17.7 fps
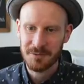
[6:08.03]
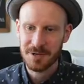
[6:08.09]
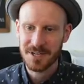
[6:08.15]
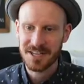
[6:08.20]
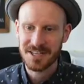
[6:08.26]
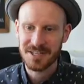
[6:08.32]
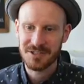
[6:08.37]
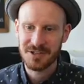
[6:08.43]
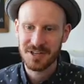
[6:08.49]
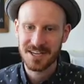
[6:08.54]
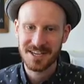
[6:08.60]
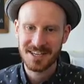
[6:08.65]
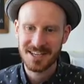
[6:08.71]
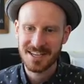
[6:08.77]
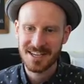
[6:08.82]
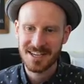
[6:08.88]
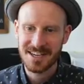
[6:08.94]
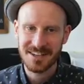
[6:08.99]
that way you can
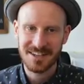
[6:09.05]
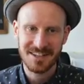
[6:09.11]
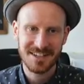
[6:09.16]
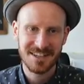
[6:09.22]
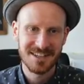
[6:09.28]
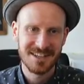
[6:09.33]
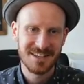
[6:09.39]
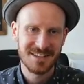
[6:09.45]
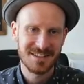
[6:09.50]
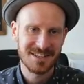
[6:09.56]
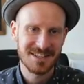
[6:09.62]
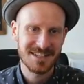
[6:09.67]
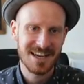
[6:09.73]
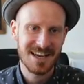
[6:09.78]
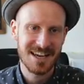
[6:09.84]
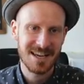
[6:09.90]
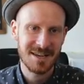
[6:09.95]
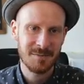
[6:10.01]
hear the
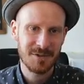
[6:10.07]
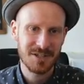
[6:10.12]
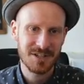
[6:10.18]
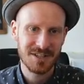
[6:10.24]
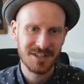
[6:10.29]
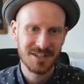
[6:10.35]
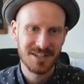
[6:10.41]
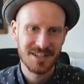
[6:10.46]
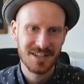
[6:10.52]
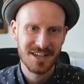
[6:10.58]
timer